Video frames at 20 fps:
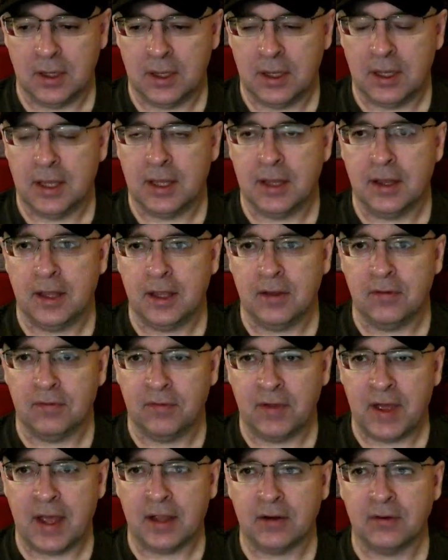In fact,
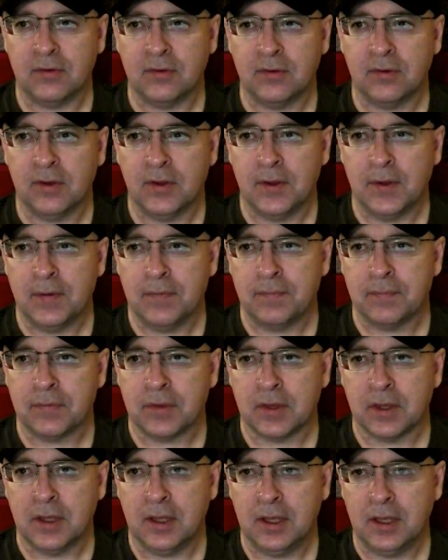
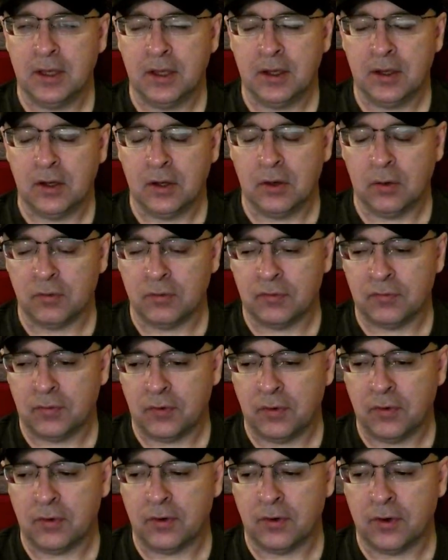he goes further
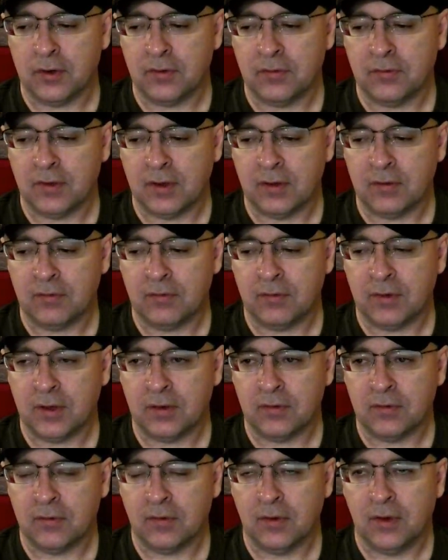and says that
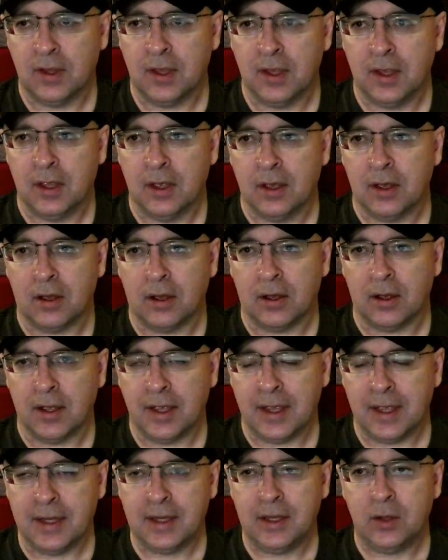
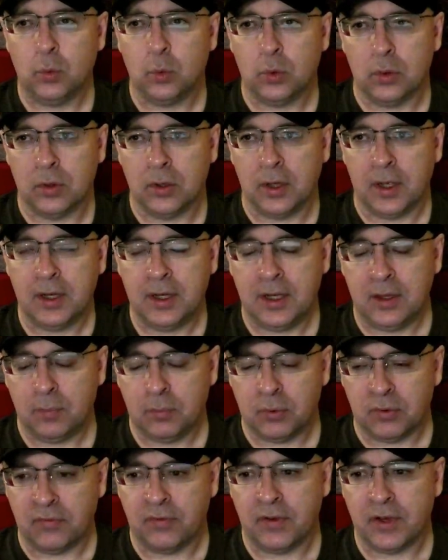any
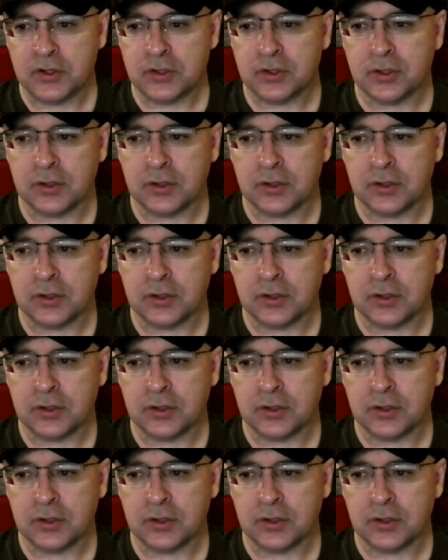profession